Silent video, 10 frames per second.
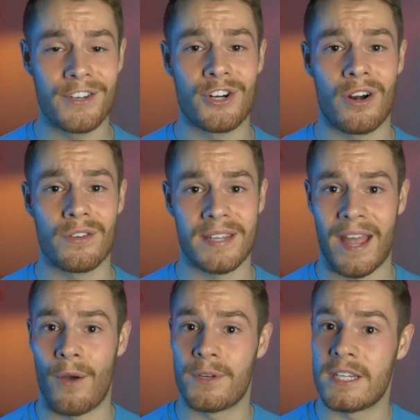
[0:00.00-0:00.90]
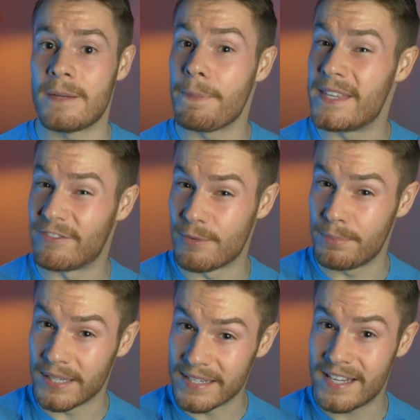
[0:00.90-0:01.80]
Charles County, different
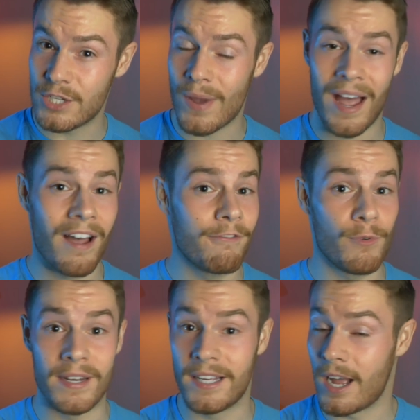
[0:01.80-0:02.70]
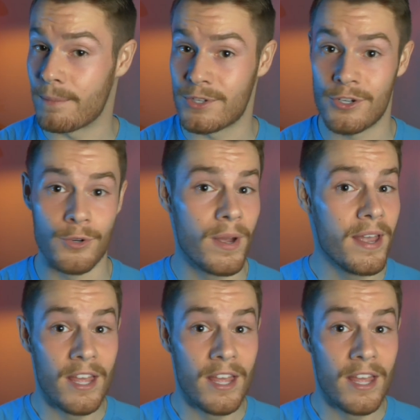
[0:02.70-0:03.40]
places you have when it comes to